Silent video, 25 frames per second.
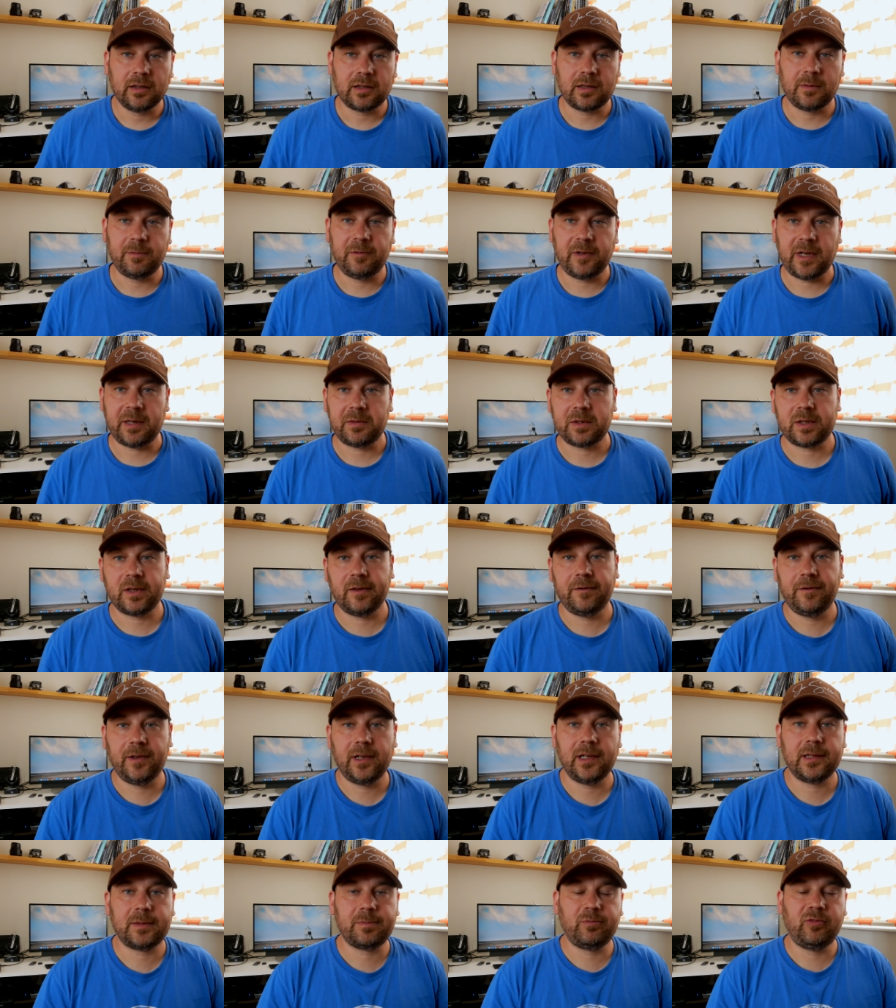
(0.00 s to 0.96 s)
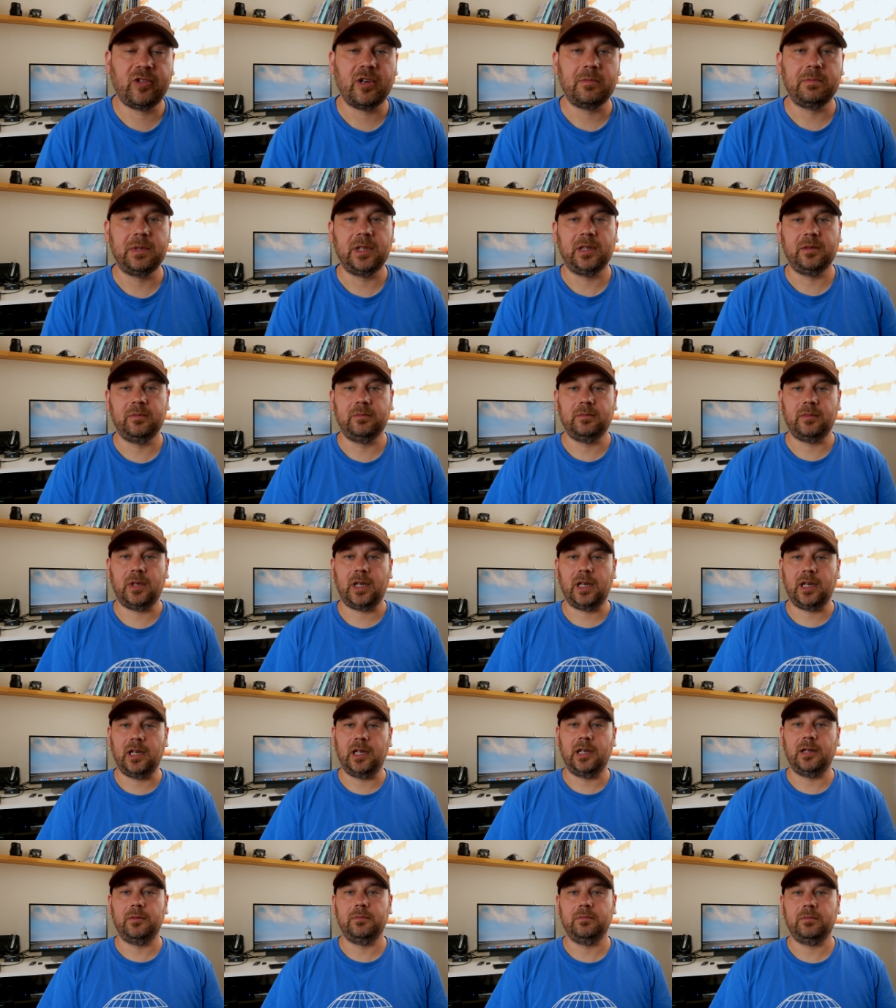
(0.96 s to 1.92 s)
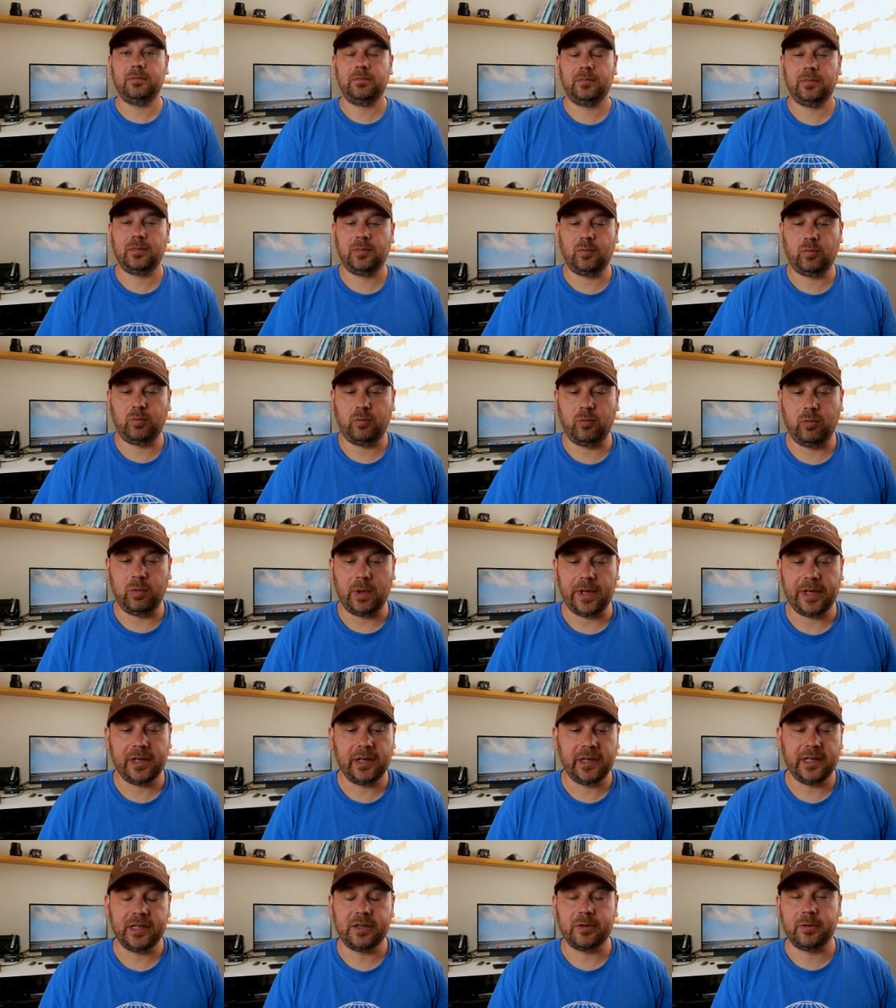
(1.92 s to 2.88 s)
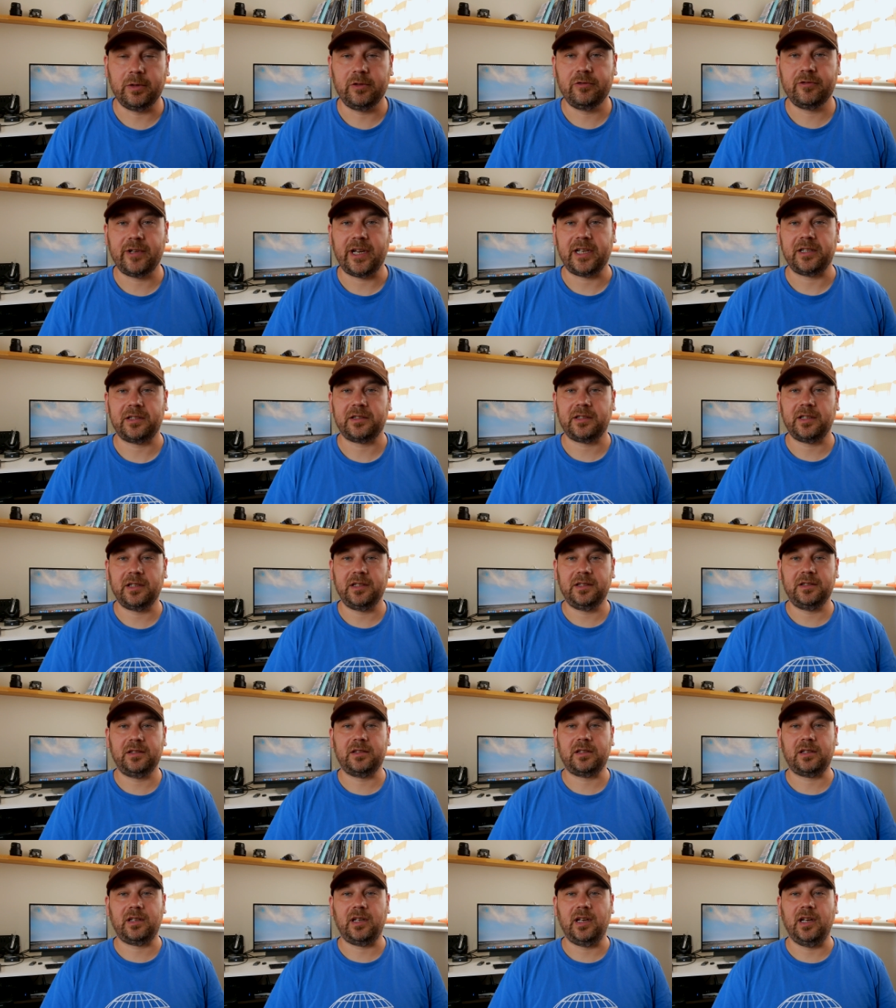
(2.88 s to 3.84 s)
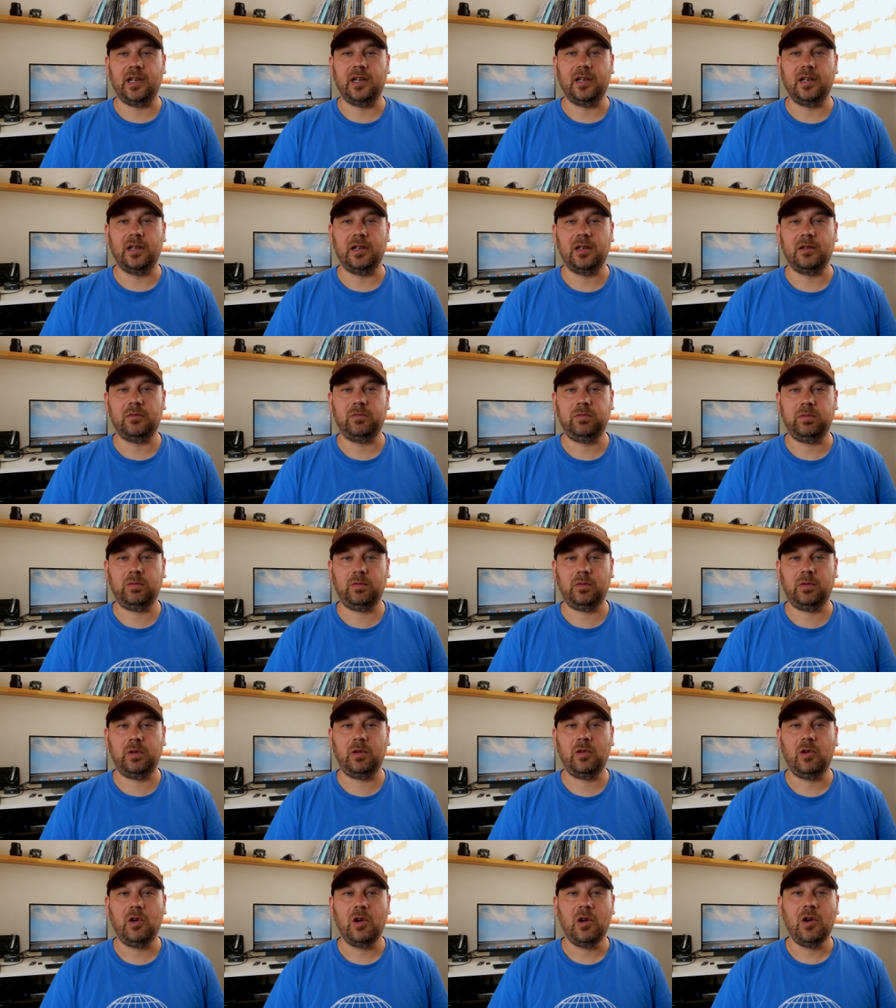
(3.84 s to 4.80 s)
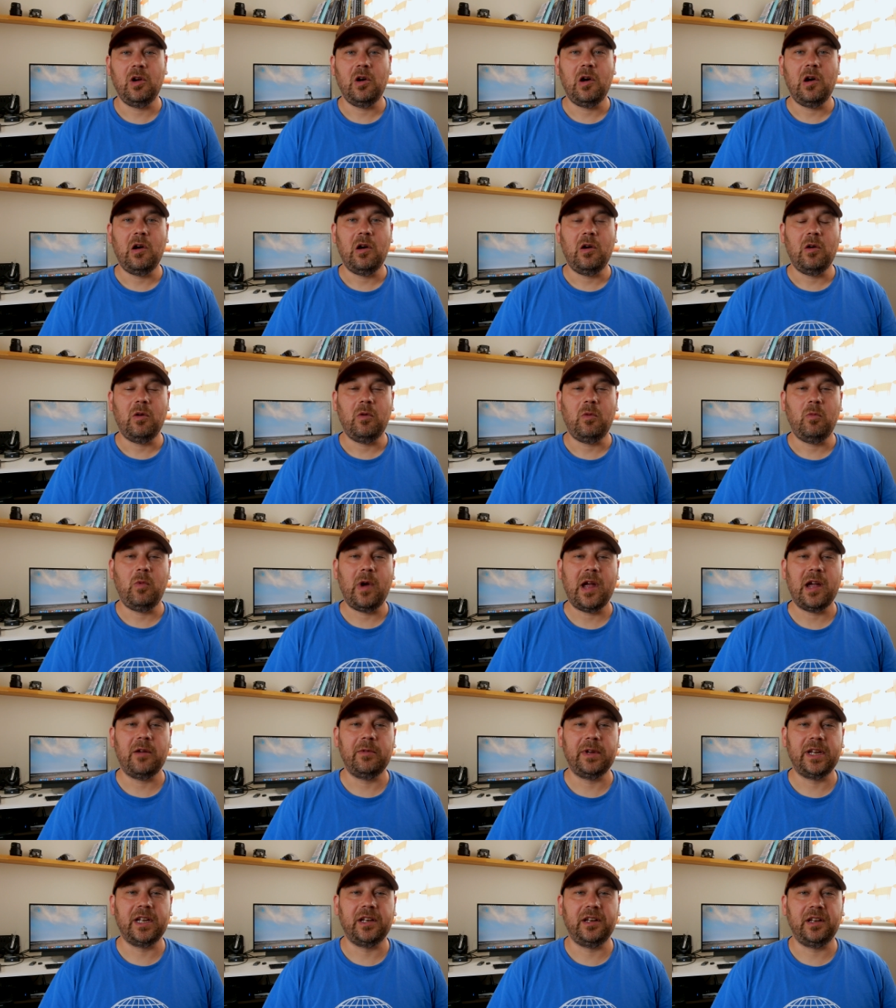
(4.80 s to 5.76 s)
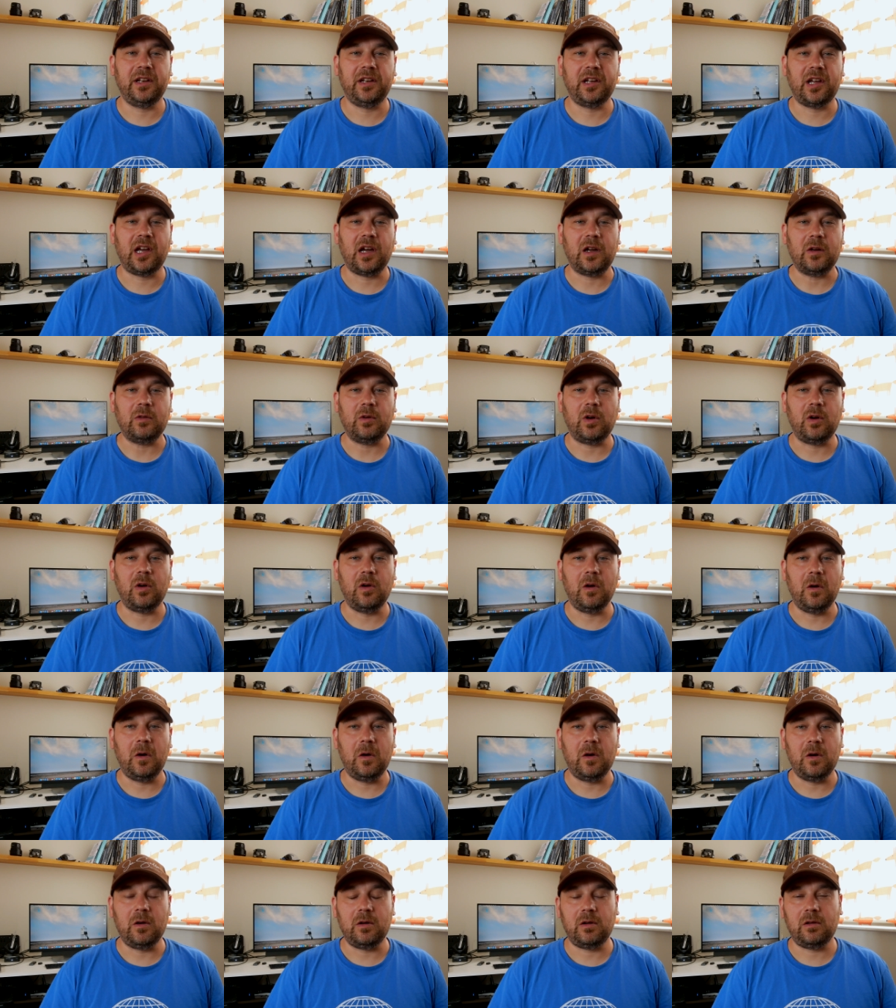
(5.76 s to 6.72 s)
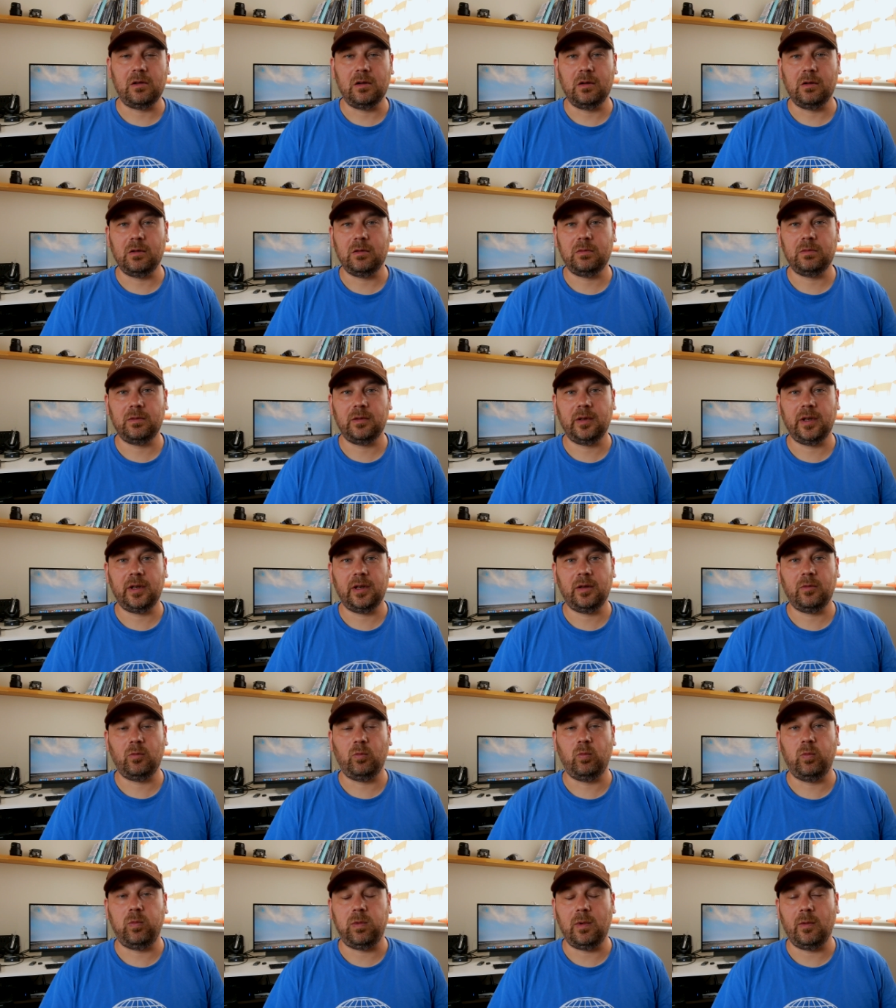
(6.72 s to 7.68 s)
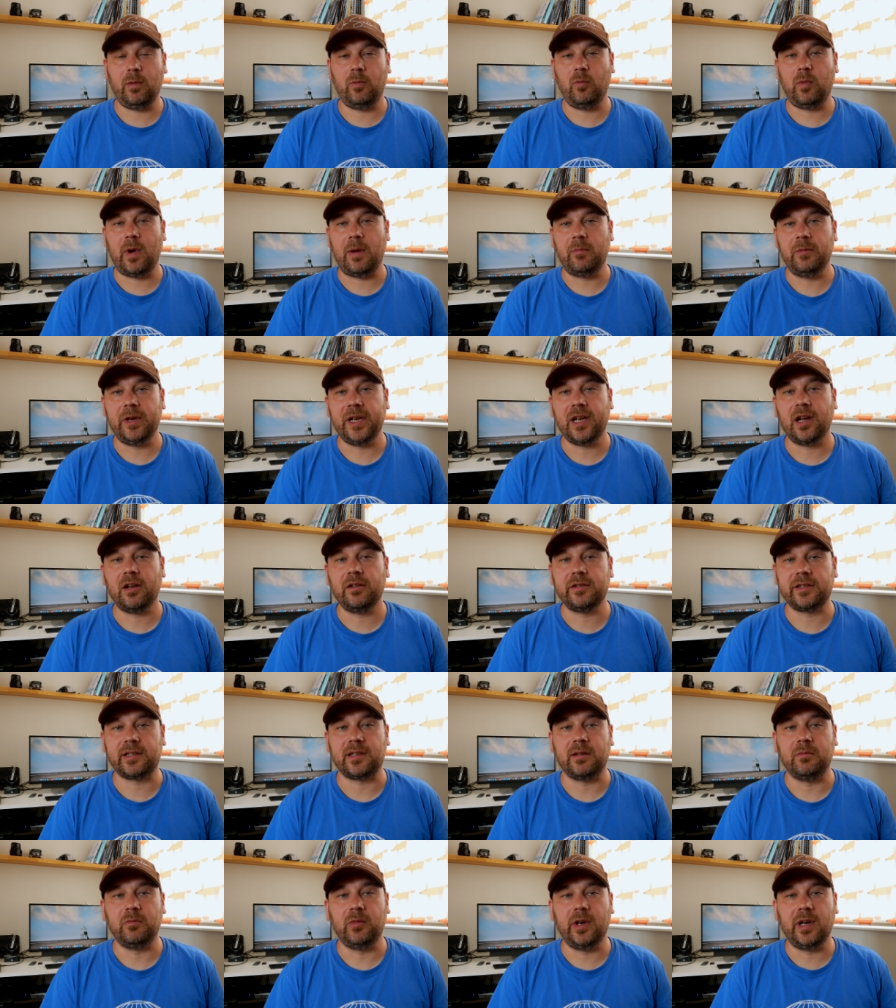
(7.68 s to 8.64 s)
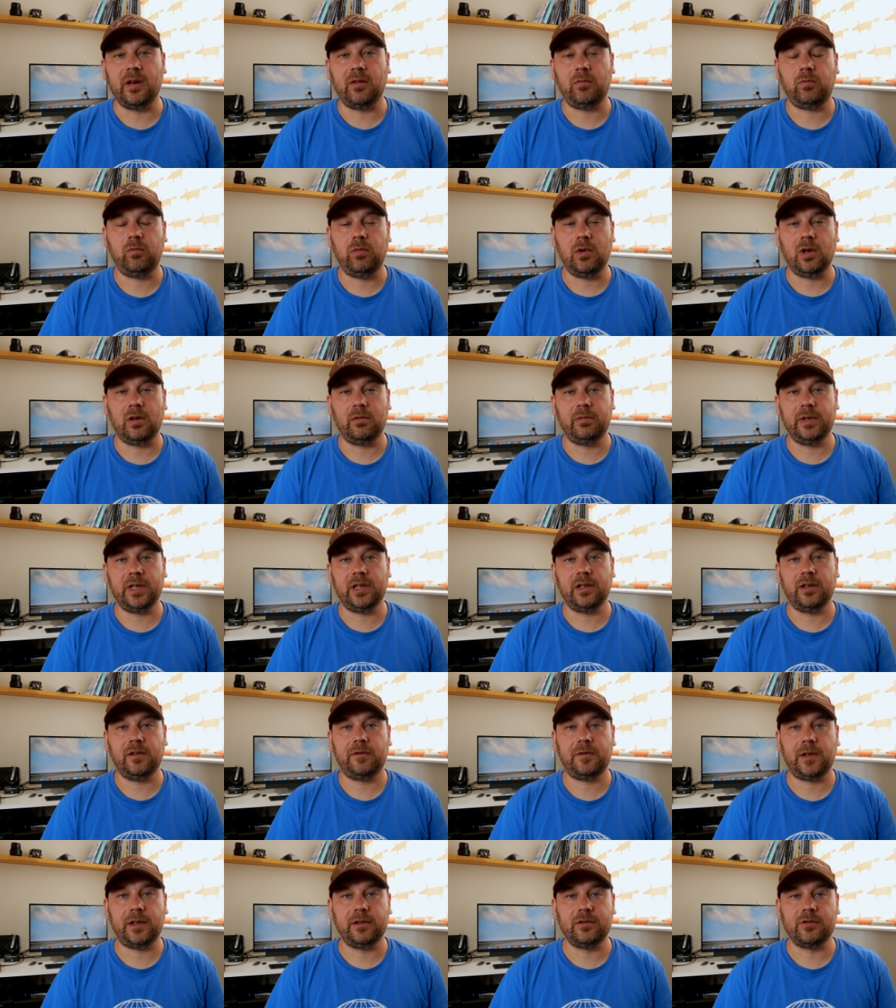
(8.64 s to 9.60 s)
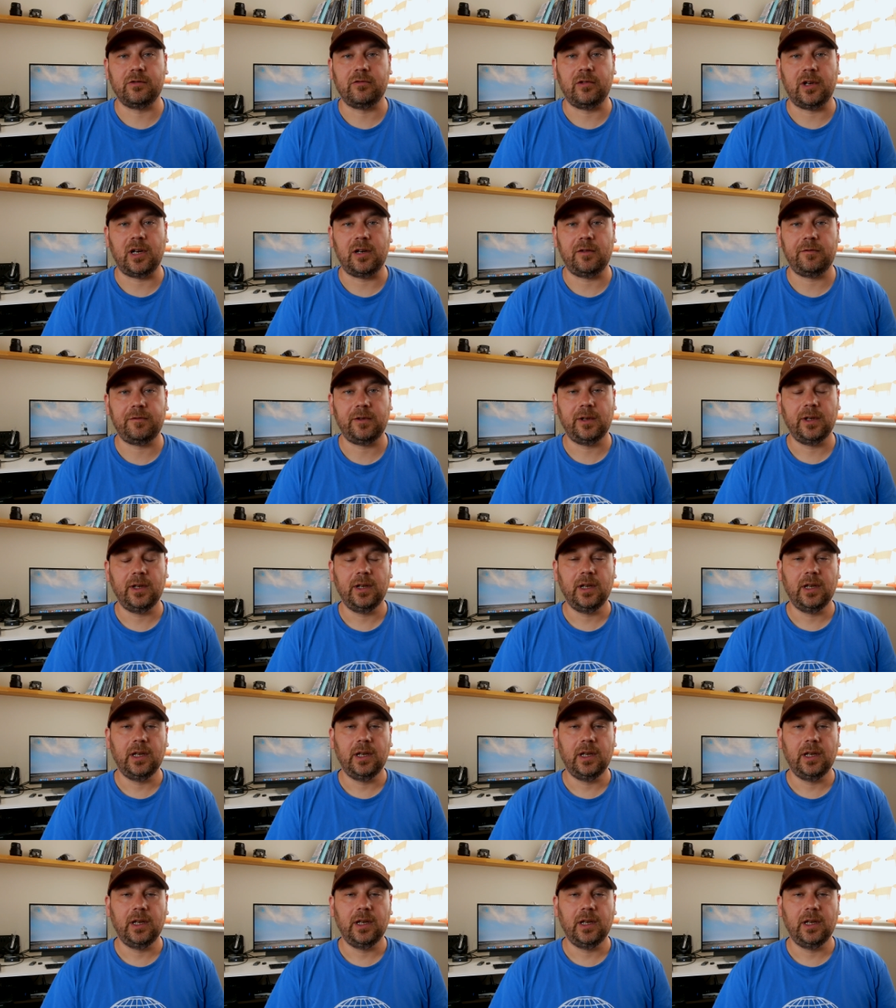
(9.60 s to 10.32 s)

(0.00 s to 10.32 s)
So perhaps the first problem we need to address is where we're going to go, or when we go somewhere, what are we going to photograph?